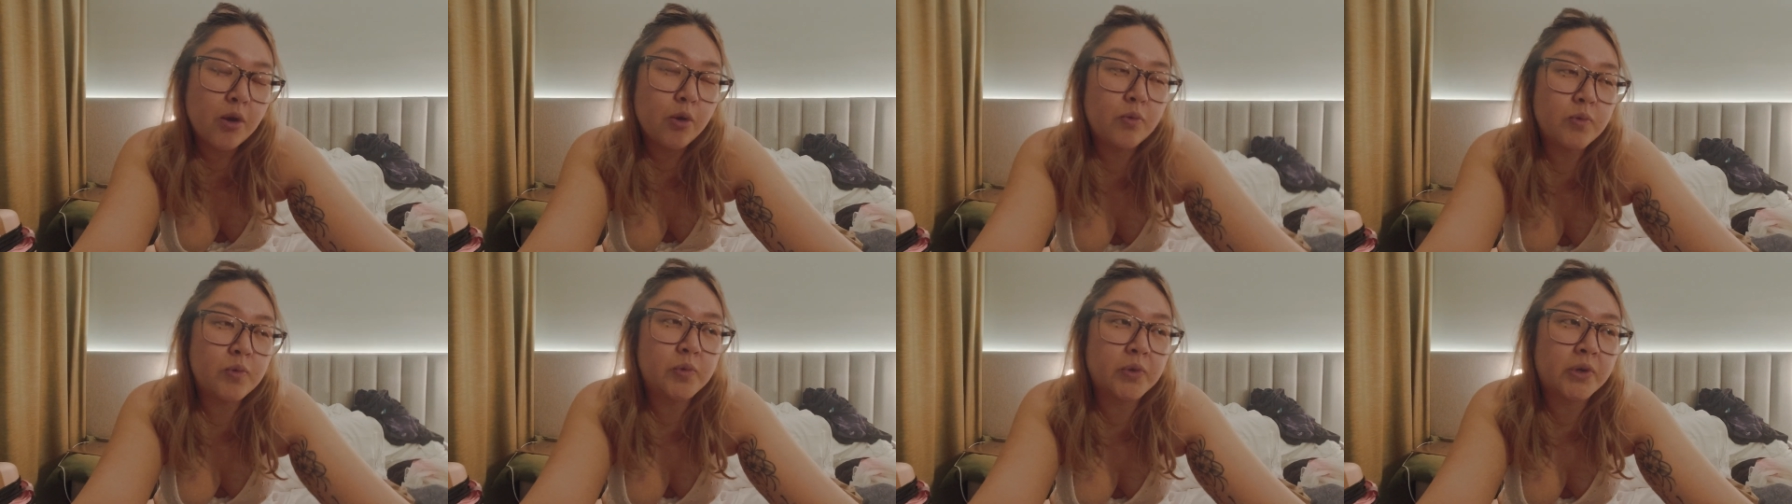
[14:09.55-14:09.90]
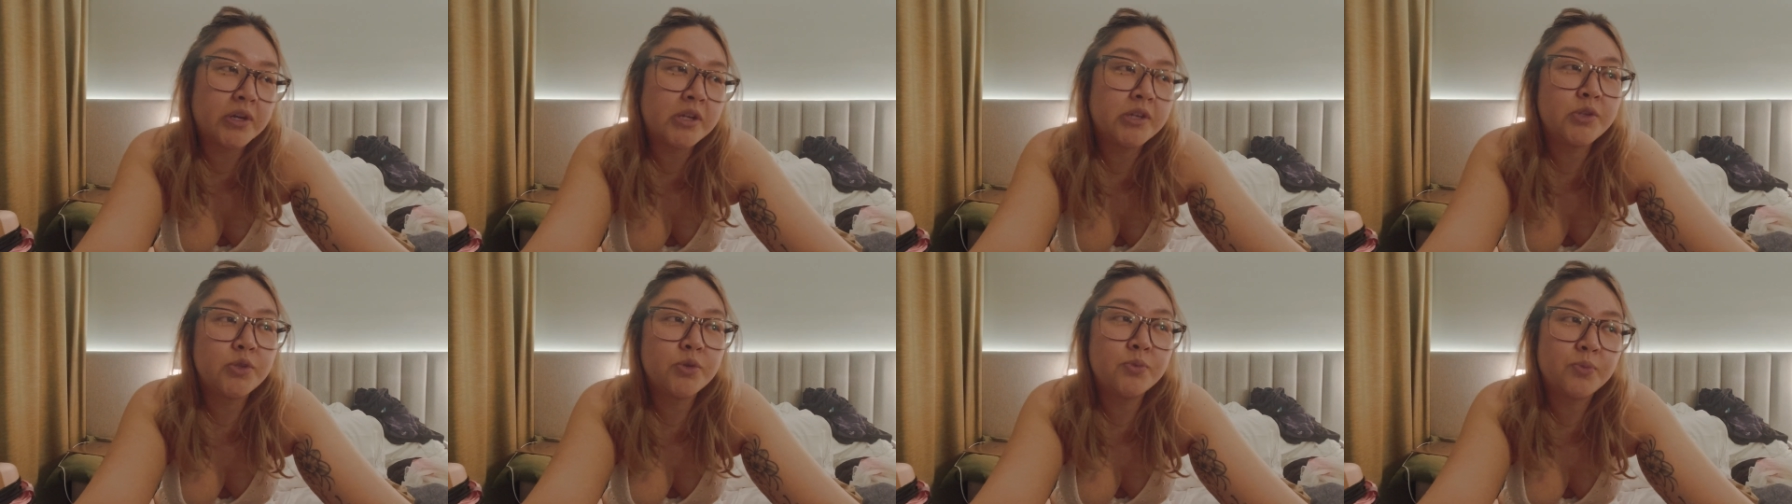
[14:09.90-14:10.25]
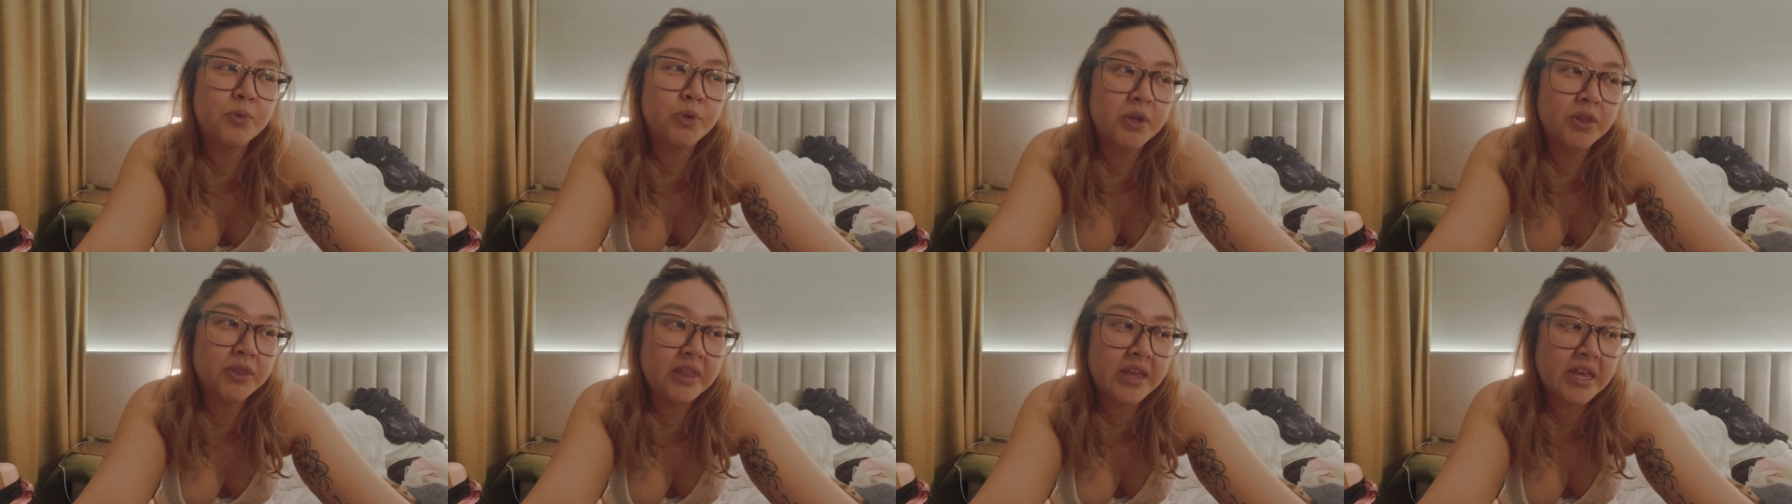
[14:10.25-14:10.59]
We were gonna do
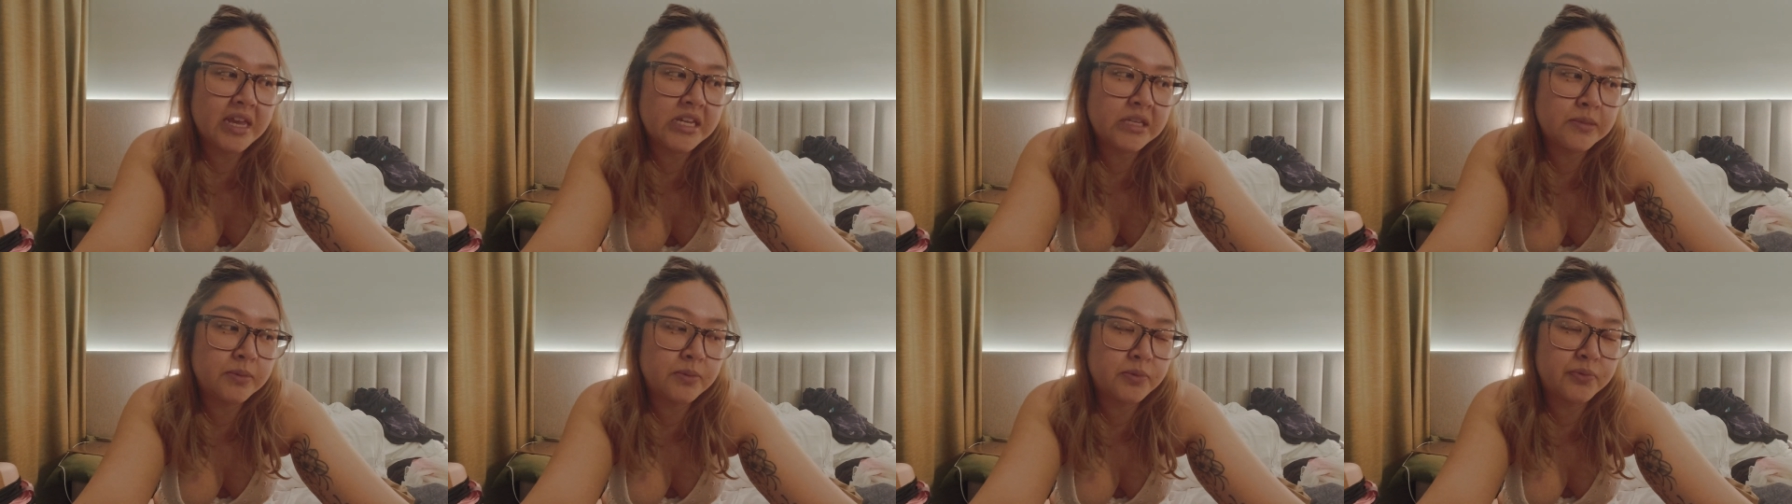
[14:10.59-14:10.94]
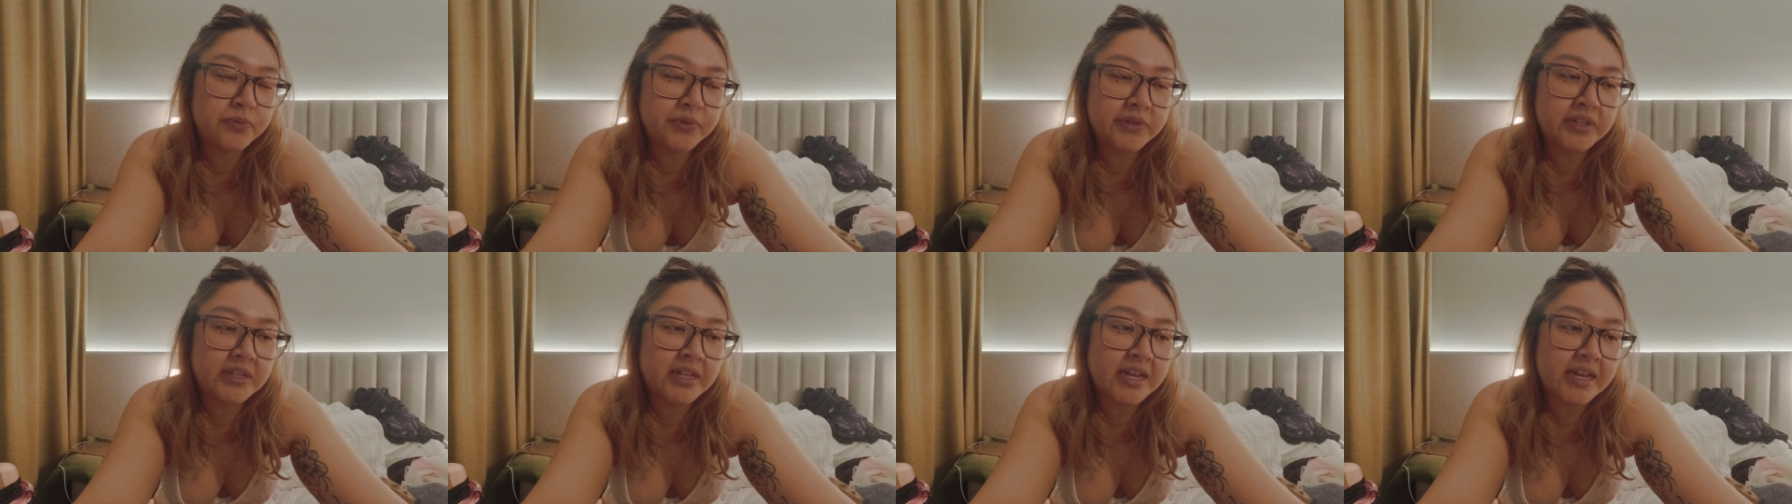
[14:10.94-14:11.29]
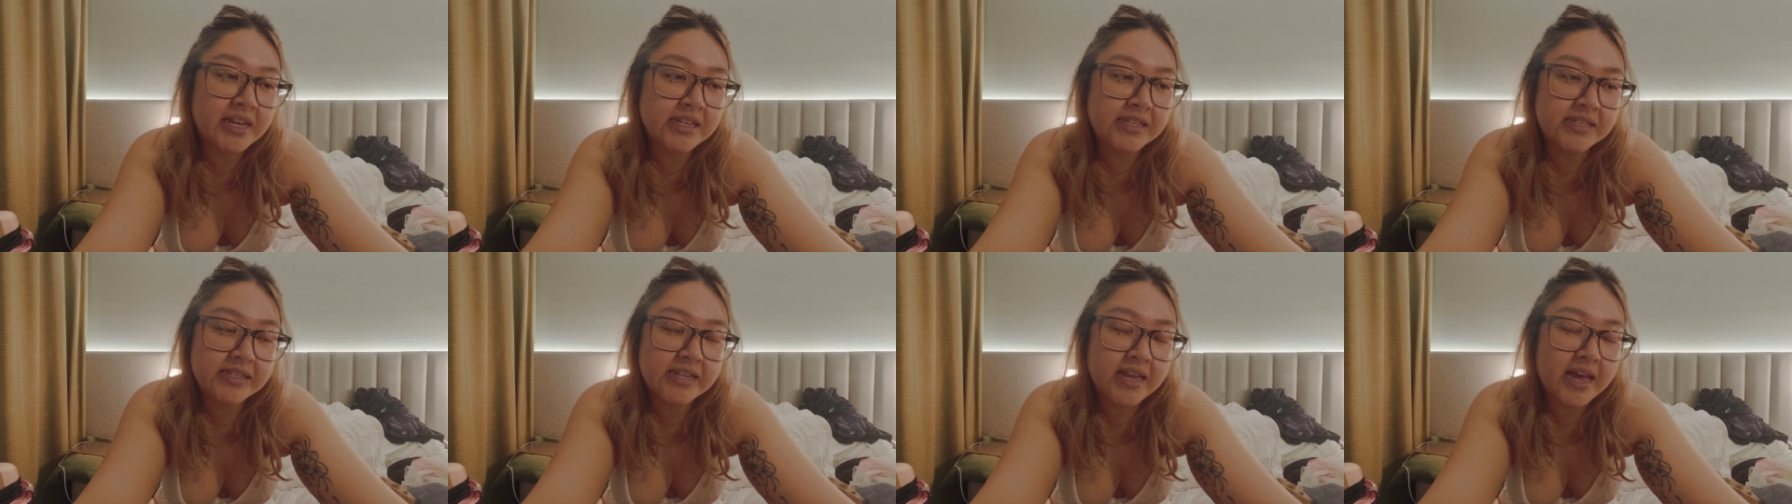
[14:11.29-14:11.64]
more things but we
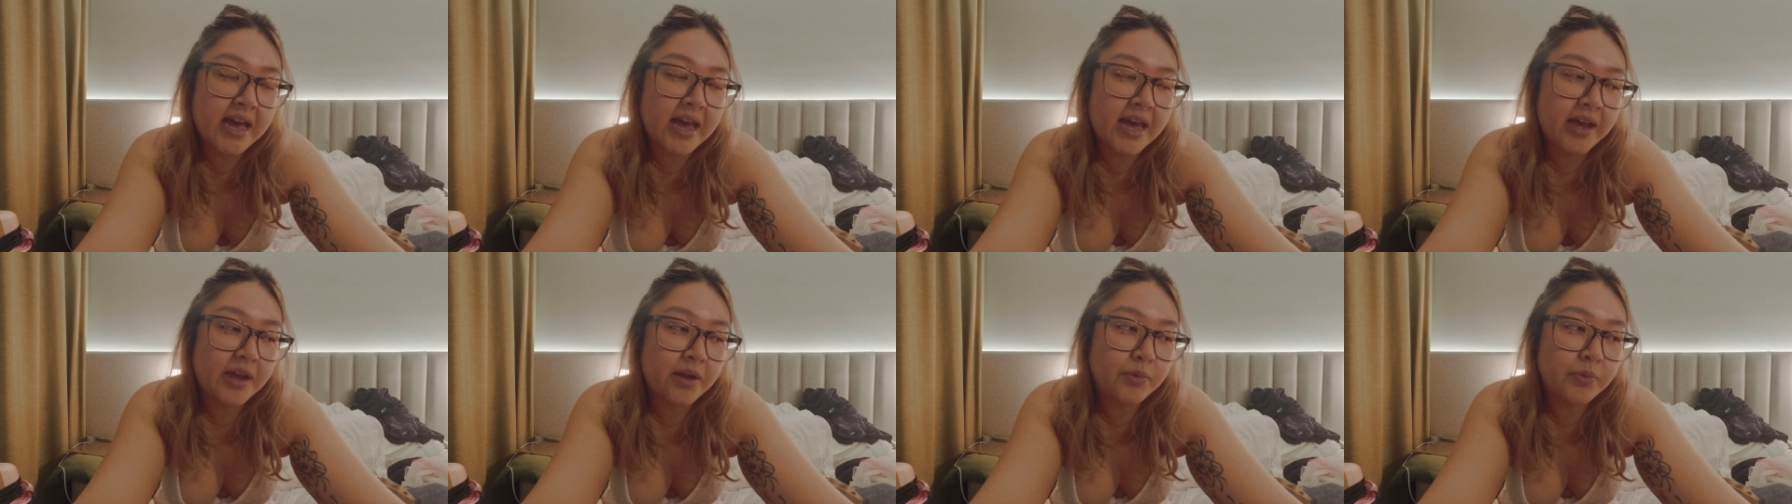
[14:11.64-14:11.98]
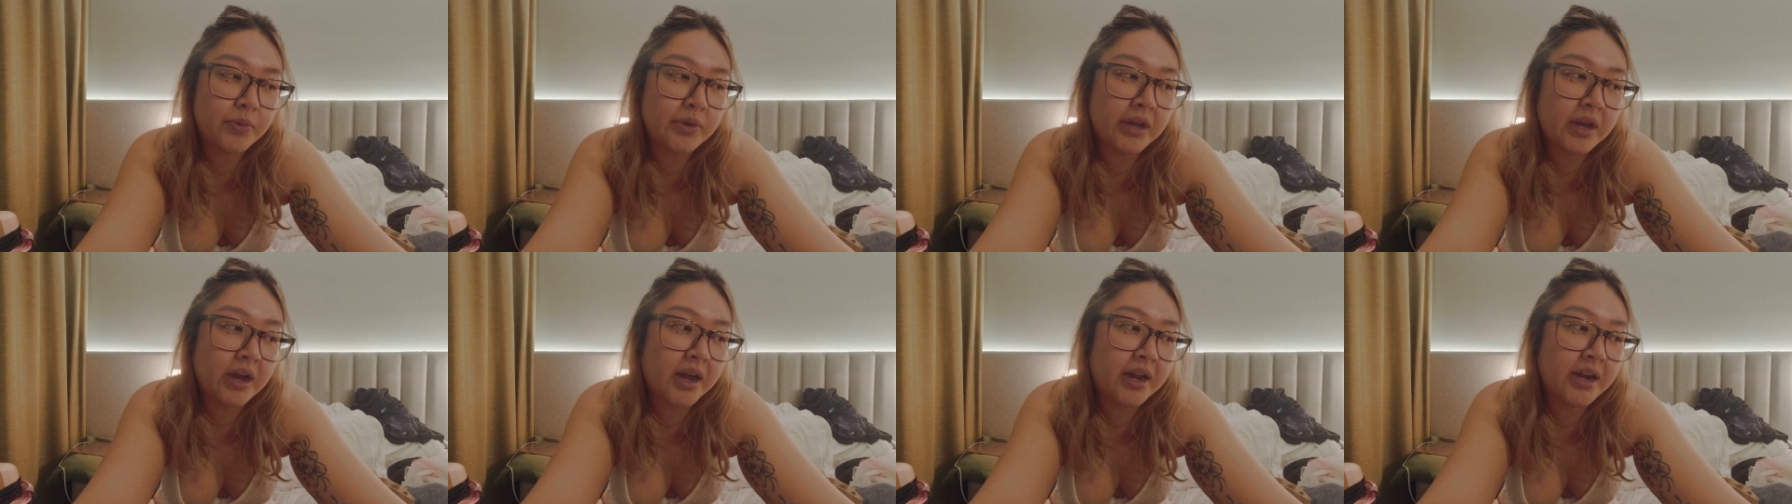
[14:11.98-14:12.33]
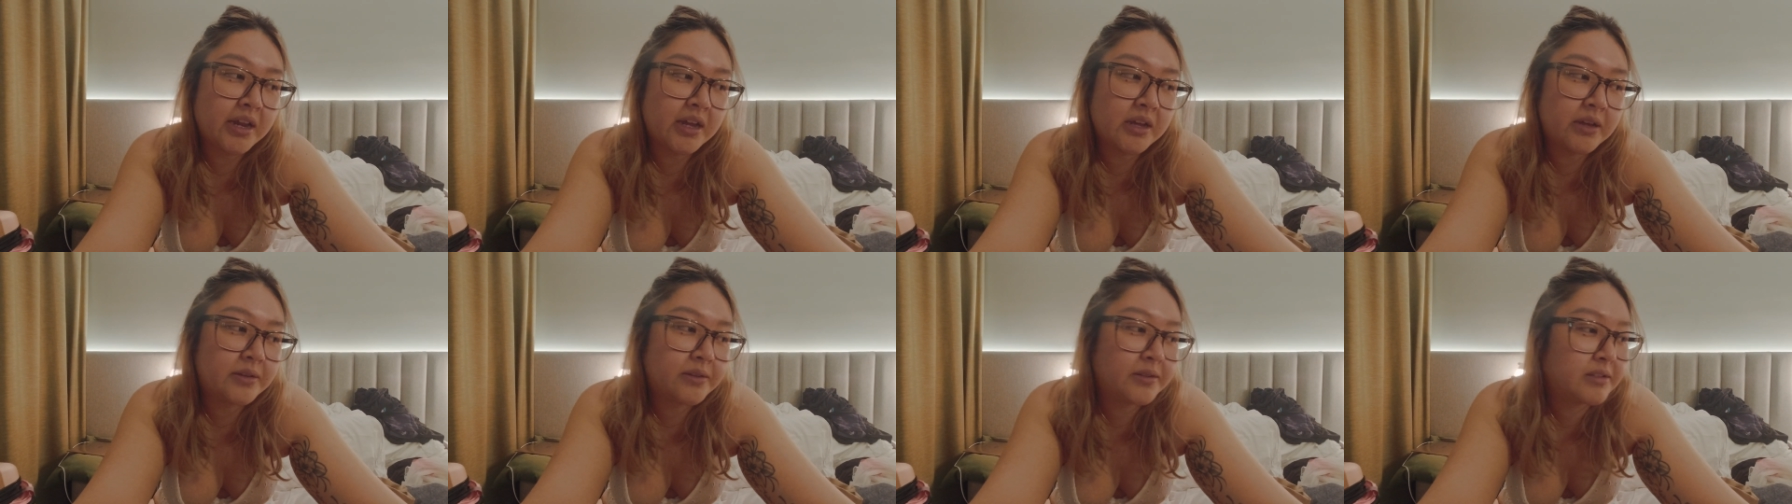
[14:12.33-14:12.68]
realized that we
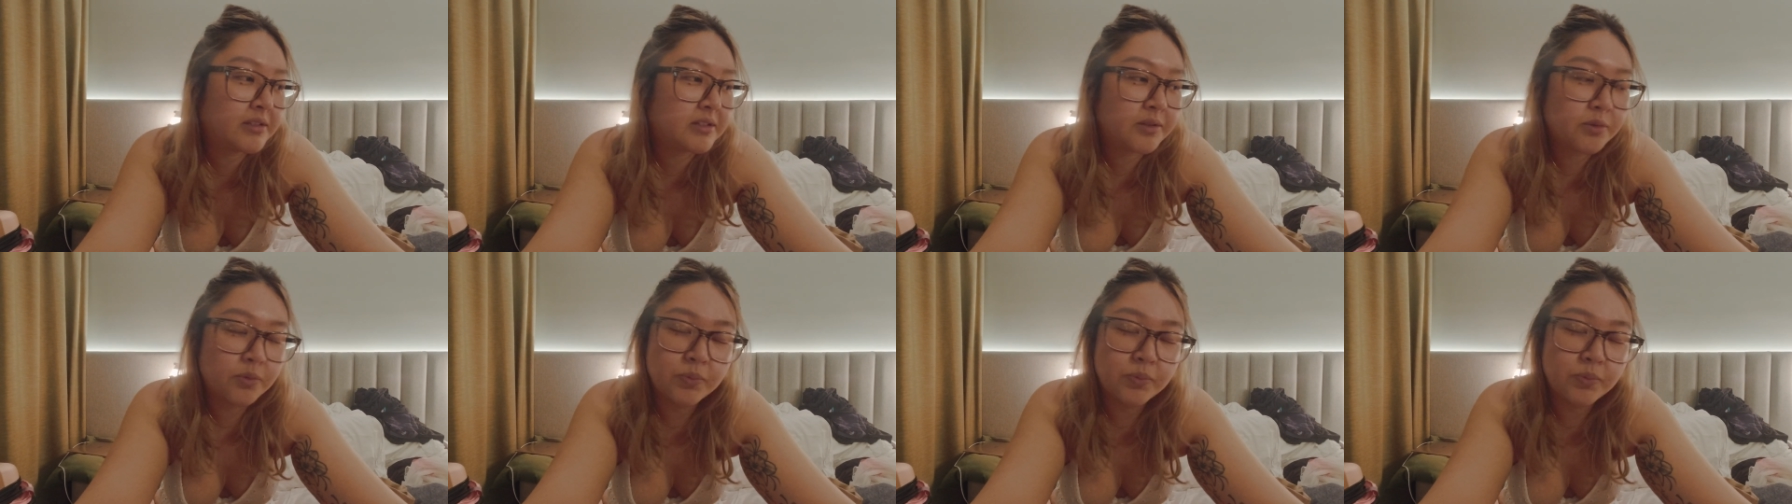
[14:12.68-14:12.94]
gotta